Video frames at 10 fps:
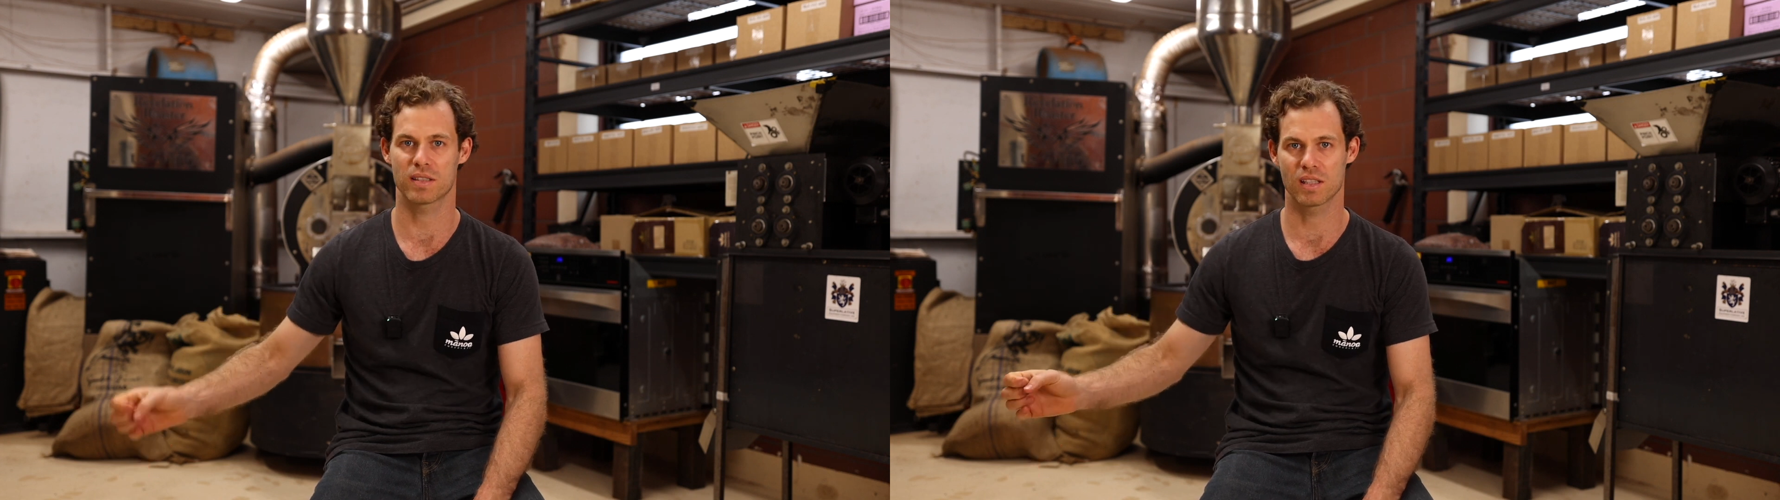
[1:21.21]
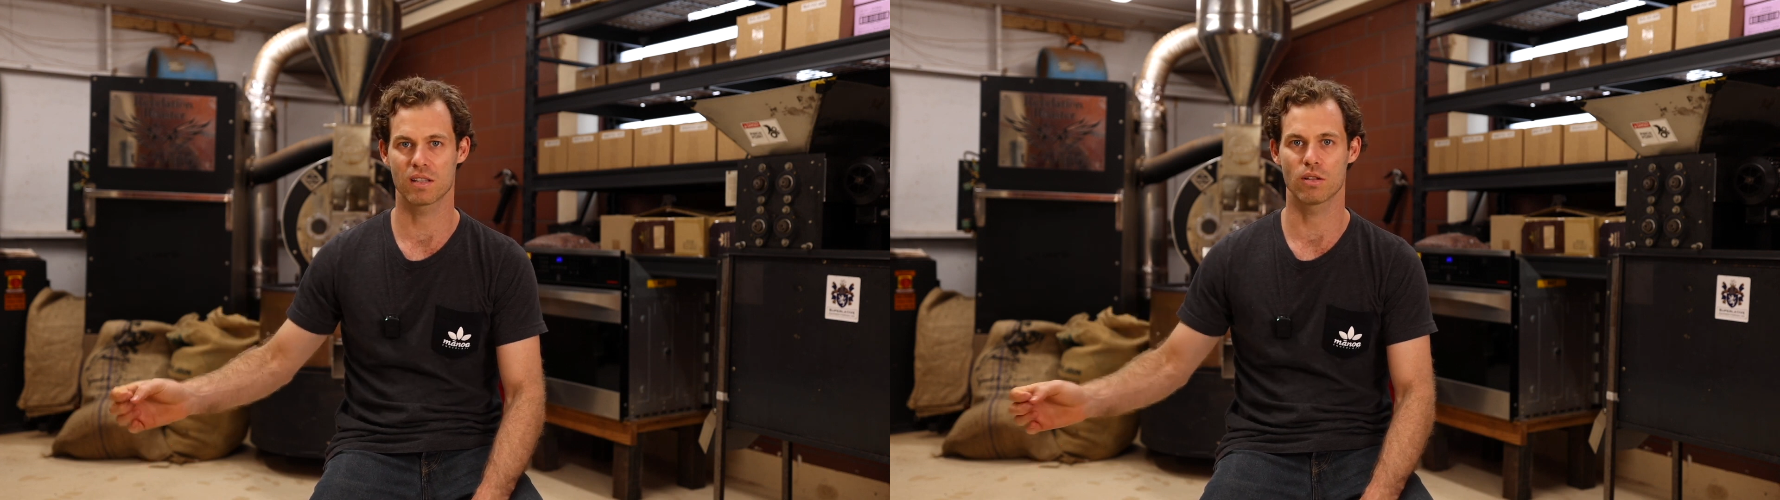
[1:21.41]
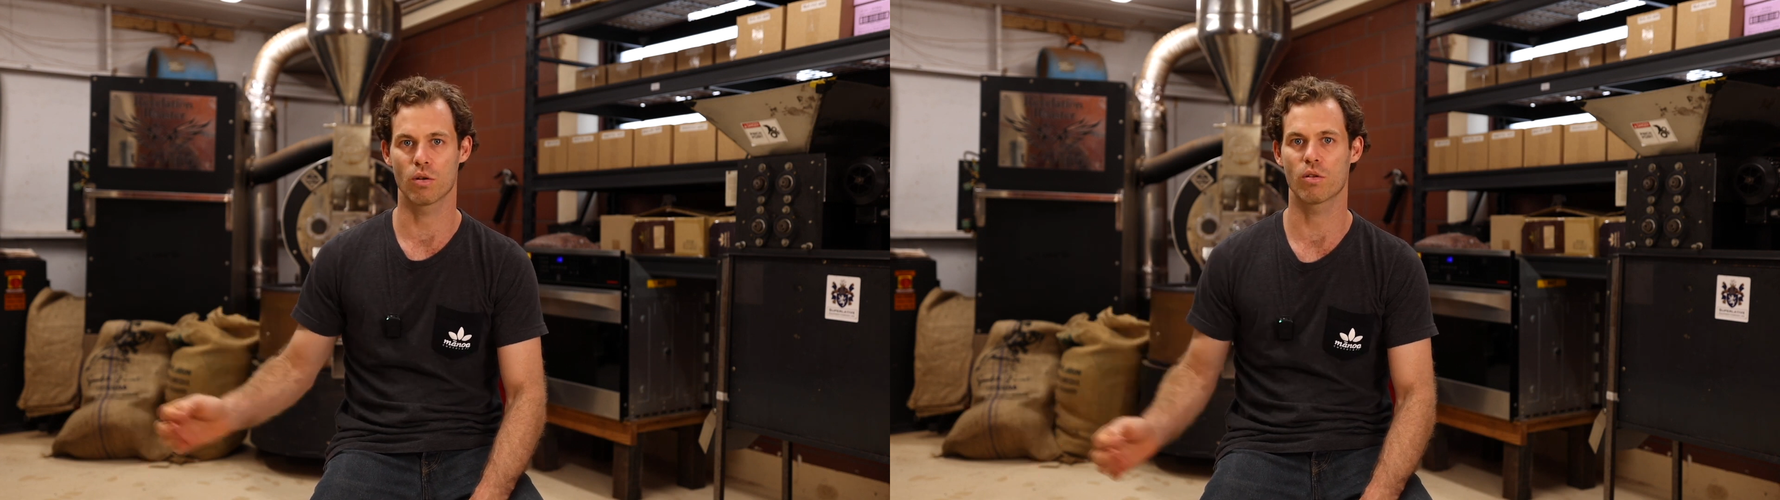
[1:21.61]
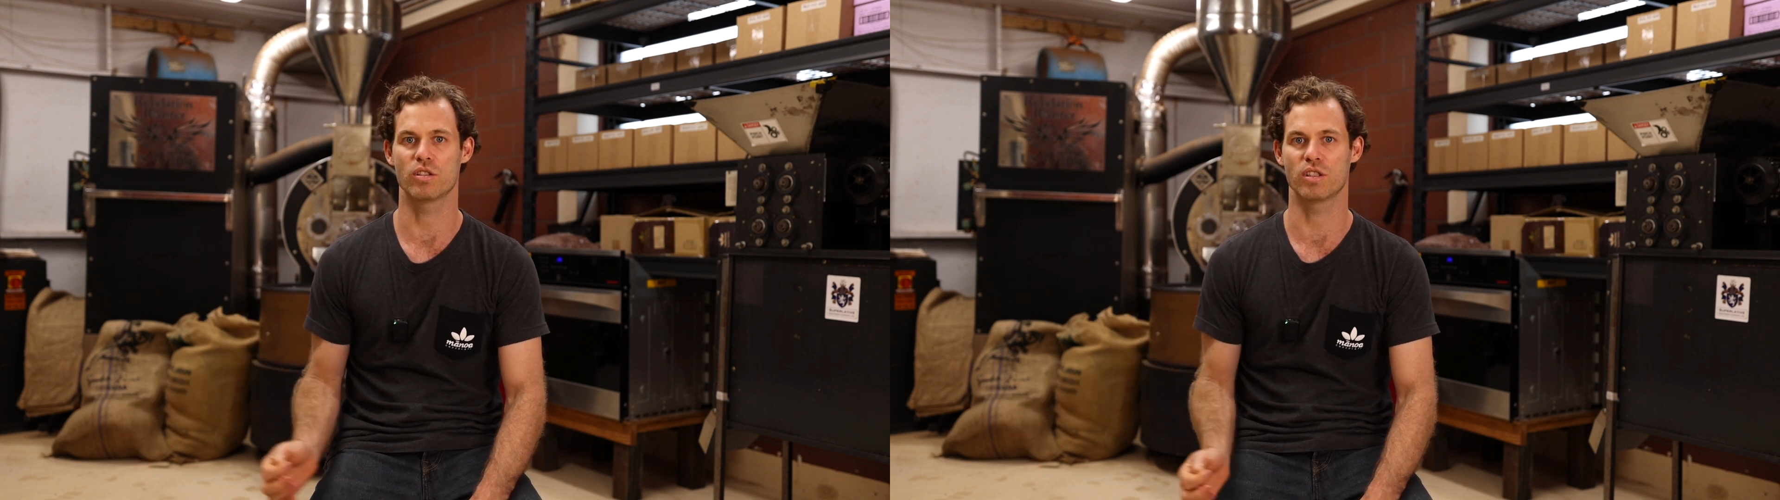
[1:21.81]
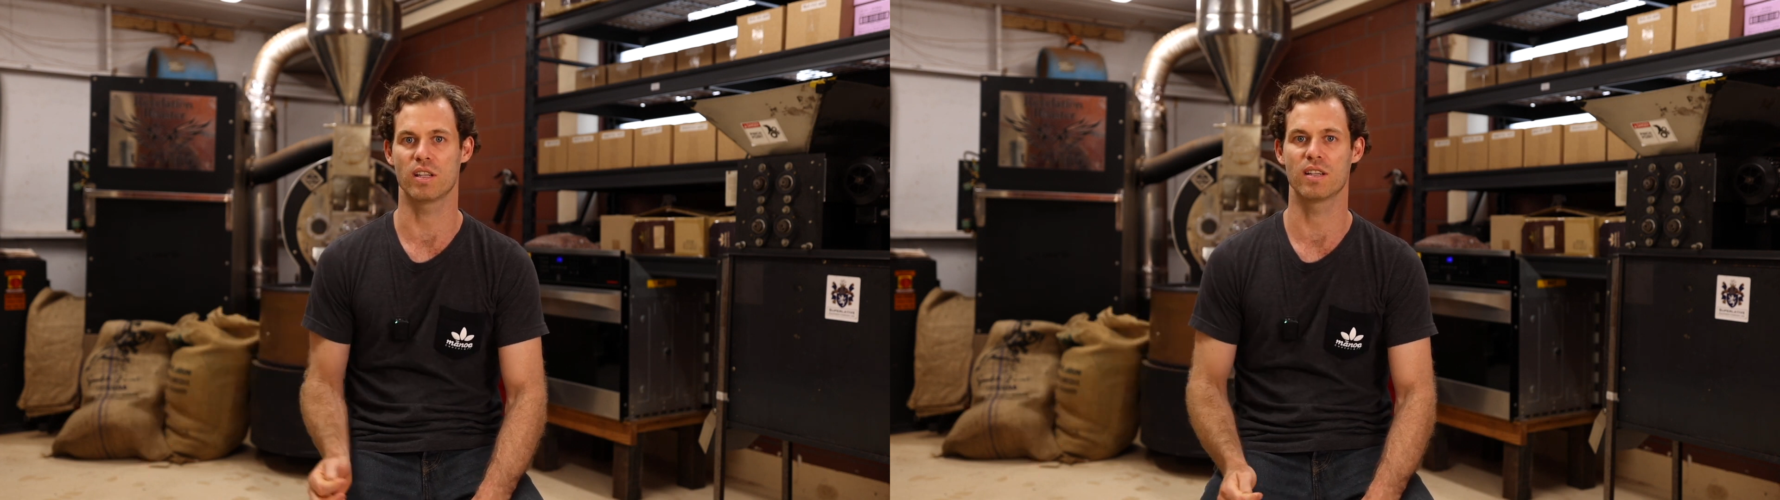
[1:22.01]
single
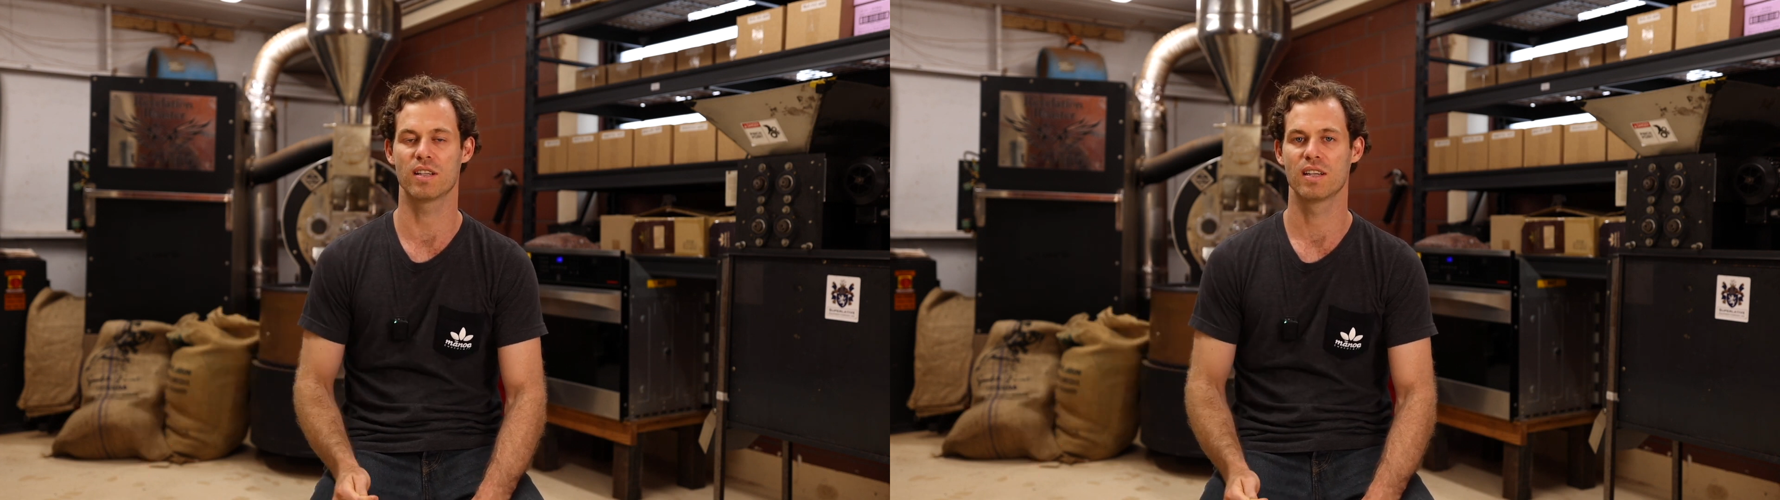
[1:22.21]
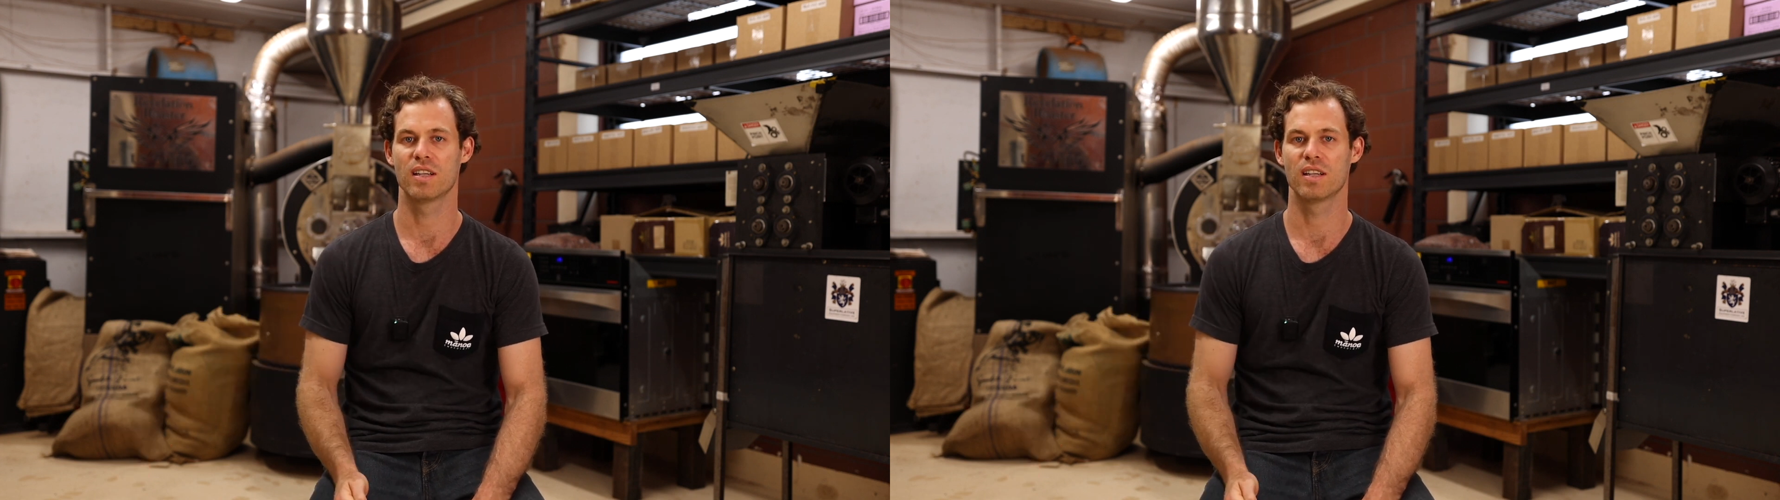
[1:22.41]
origin,